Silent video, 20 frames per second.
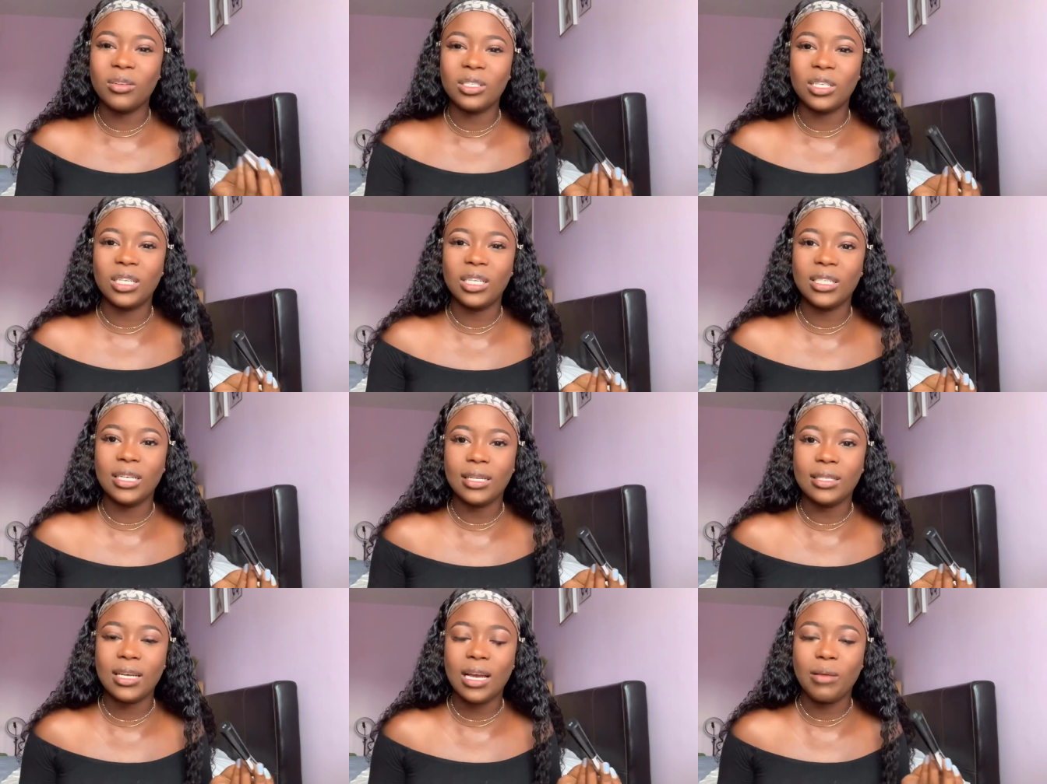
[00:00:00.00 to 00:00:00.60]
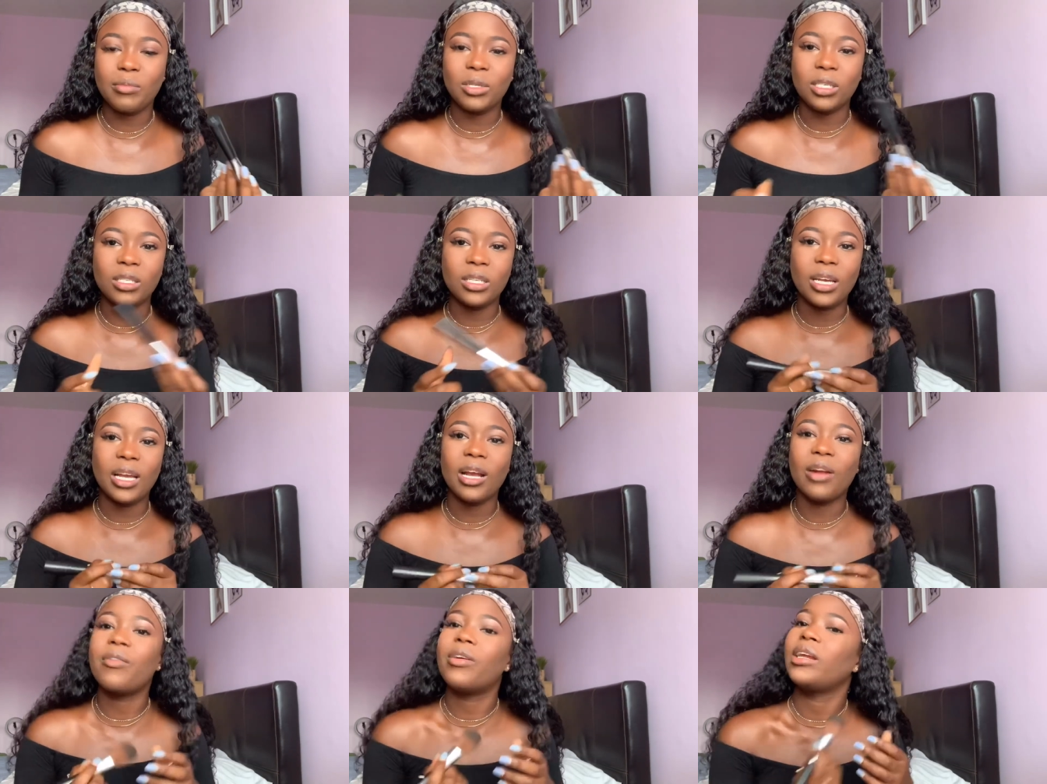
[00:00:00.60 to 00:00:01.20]
So that's at times just
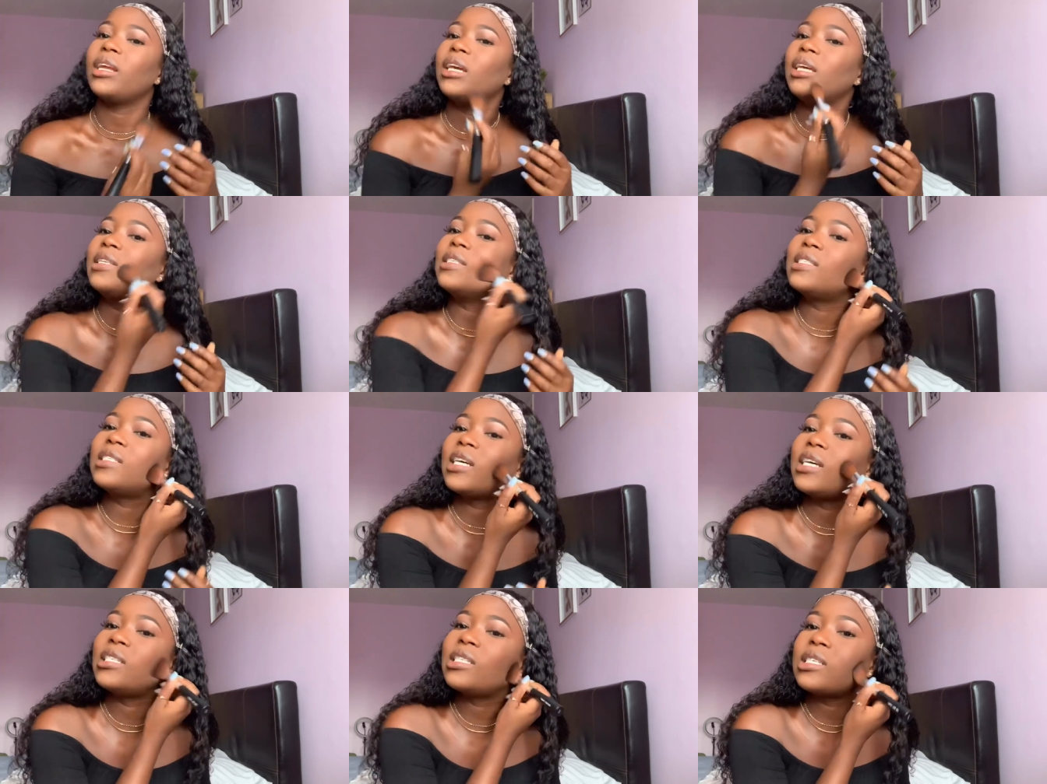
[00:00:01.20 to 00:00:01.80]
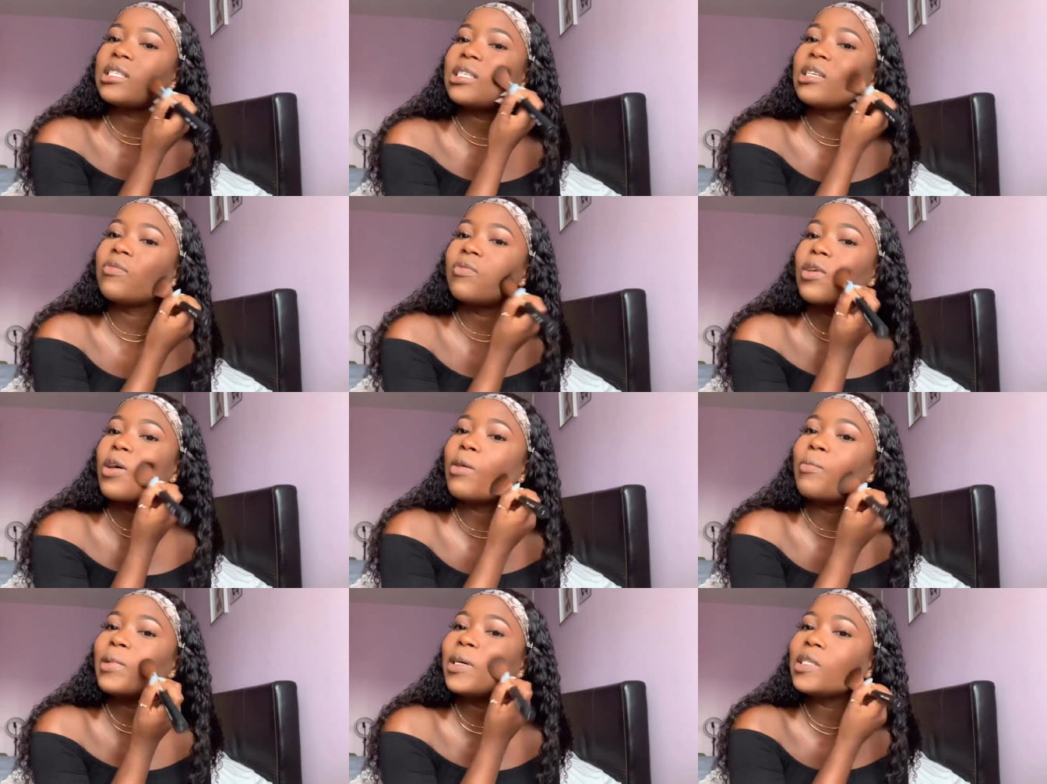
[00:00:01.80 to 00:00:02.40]
hearing insensitive
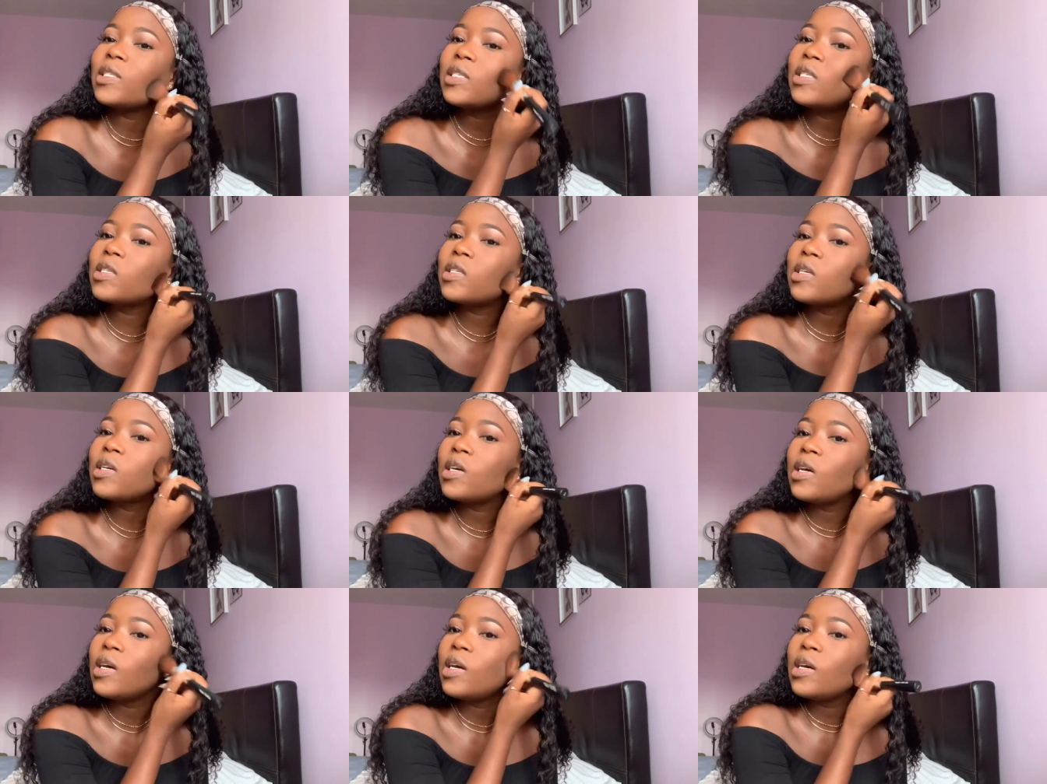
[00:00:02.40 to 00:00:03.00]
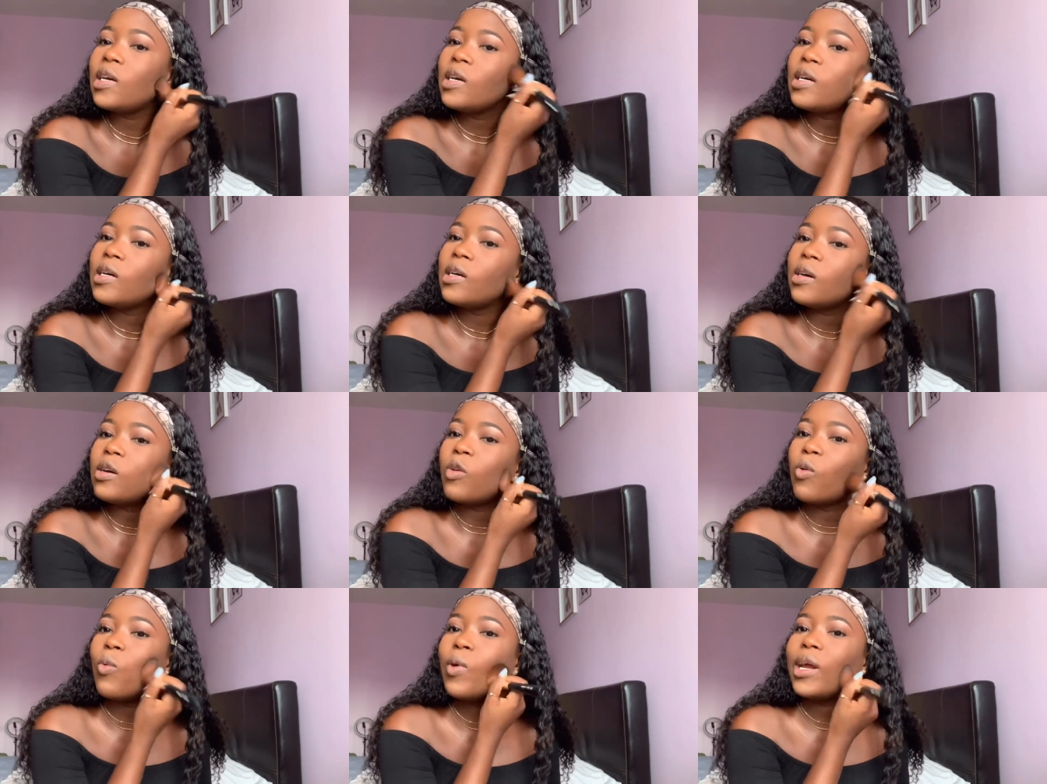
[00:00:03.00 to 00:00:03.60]
comments
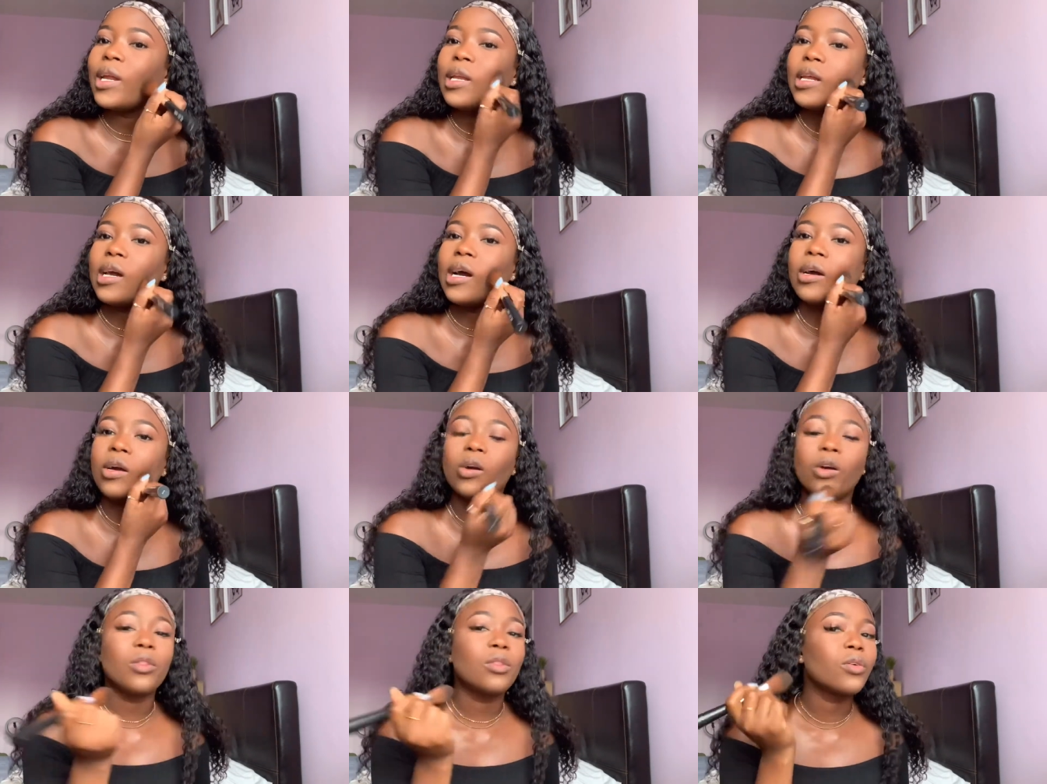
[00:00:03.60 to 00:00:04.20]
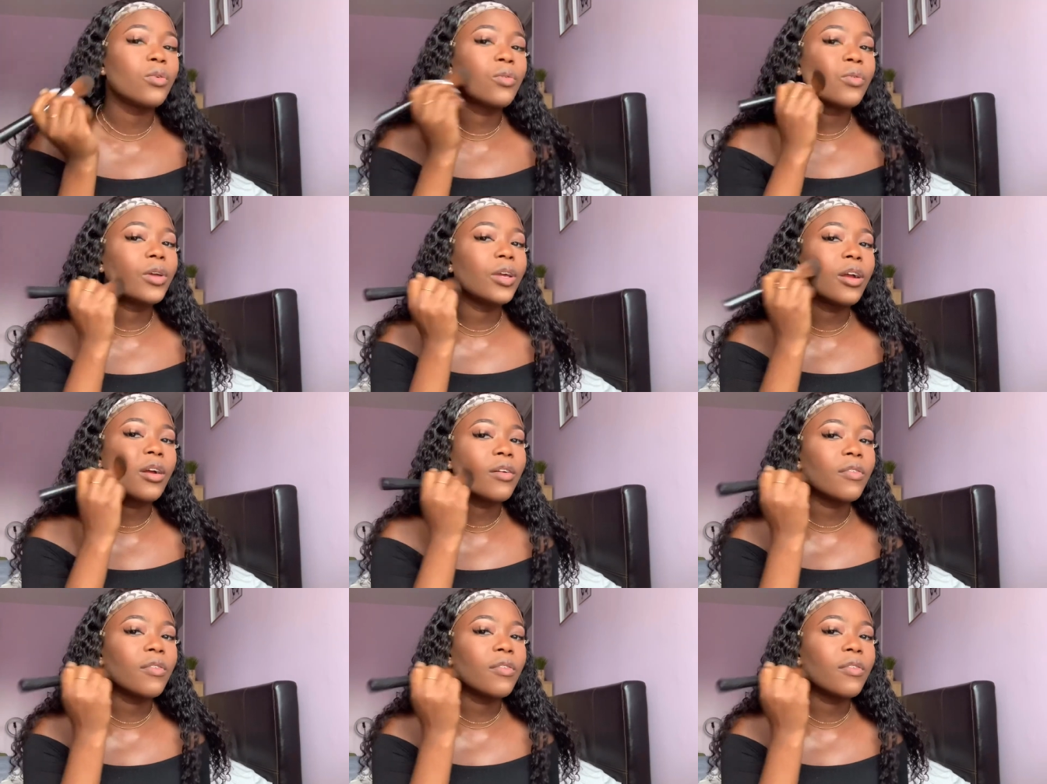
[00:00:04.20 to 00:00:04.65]
when you go through your